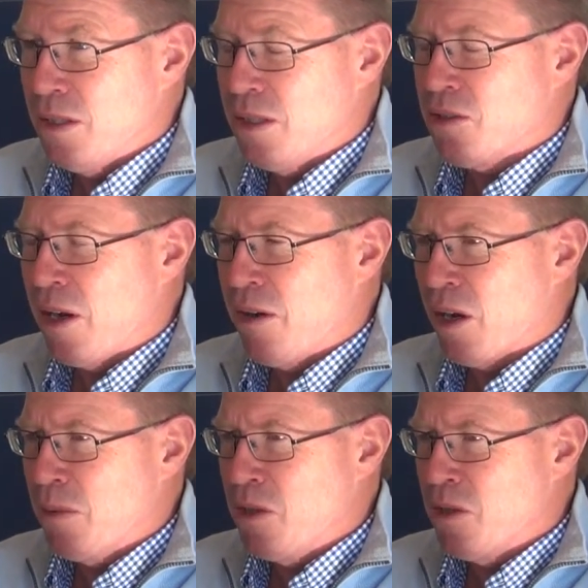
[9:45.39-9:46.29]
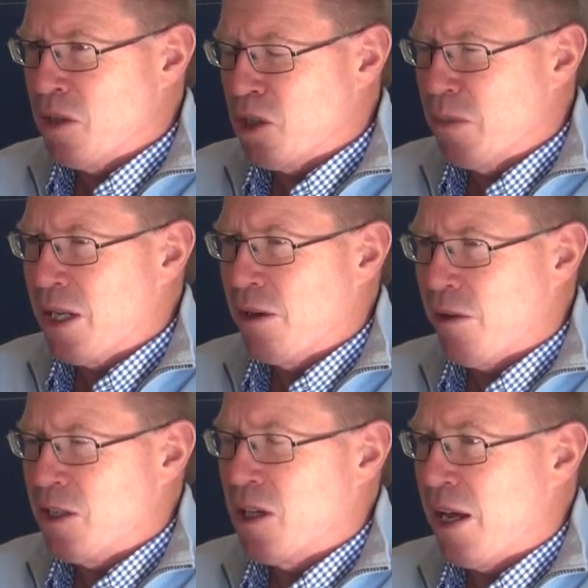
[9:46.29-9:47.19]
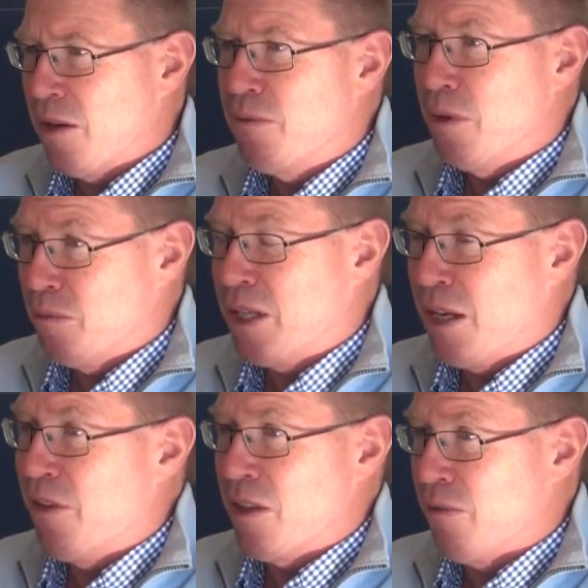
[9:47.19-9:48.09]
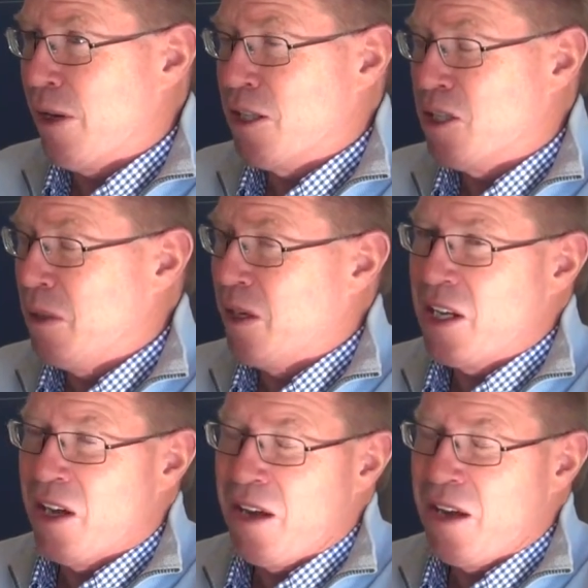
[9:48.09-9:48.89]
at the Australian Rugby Union should be congratulated for giving it the flexibility.